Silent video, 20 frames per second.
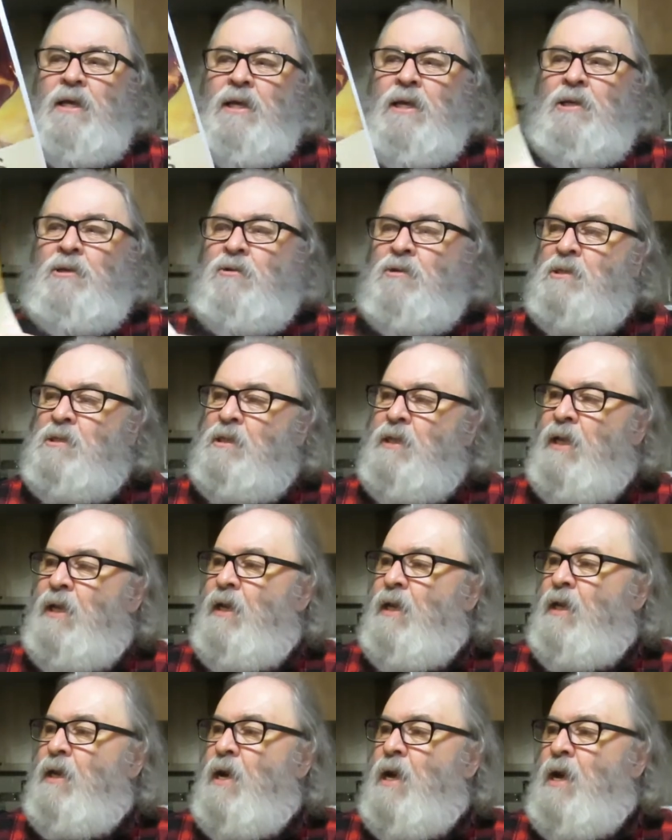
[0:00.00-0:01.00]

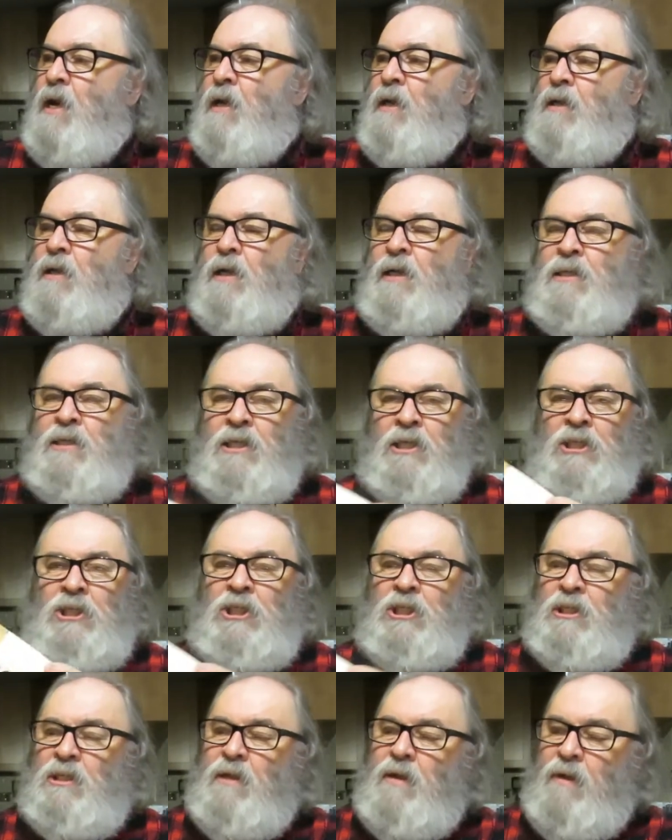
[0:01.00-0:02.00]
interesting uh,
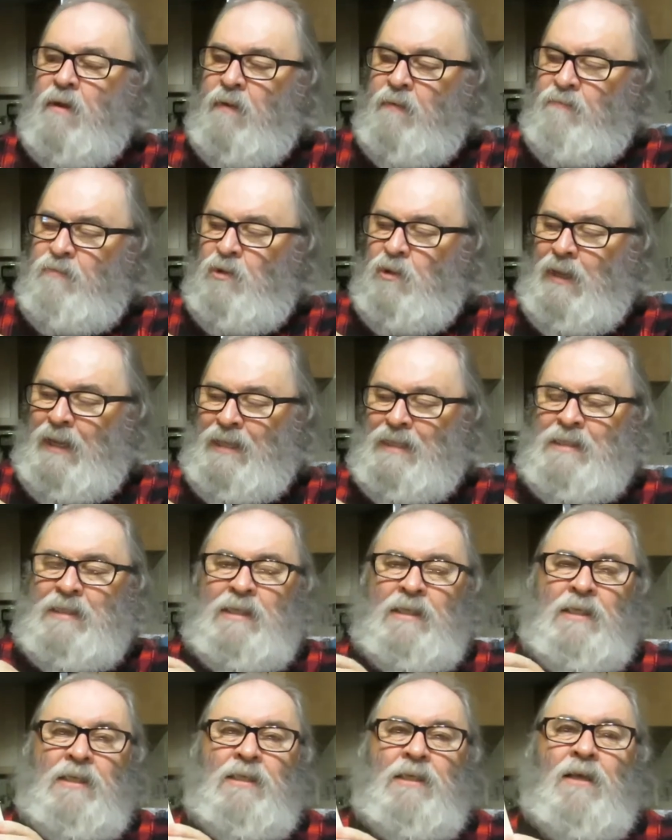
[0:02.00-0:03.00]
edition of
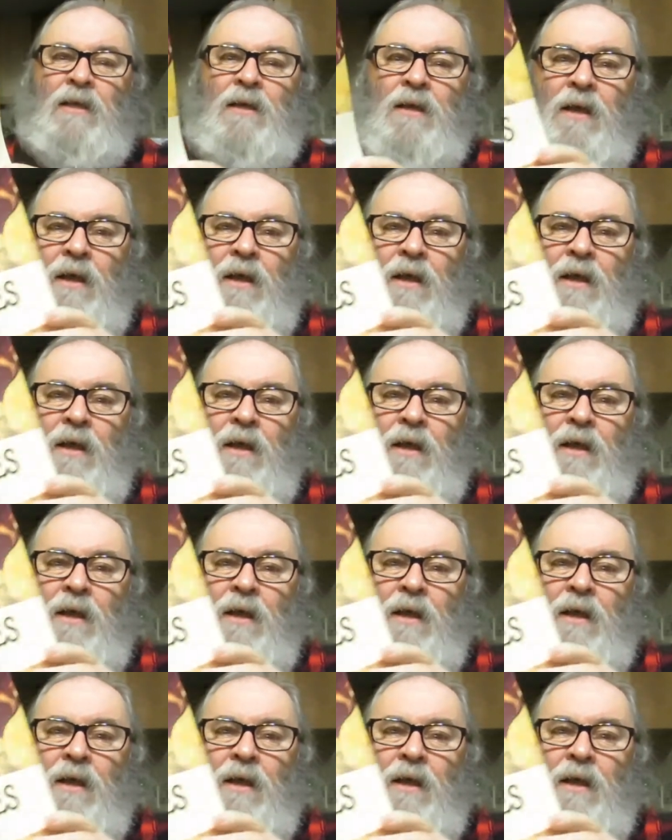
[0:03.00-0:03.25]
Ulysses,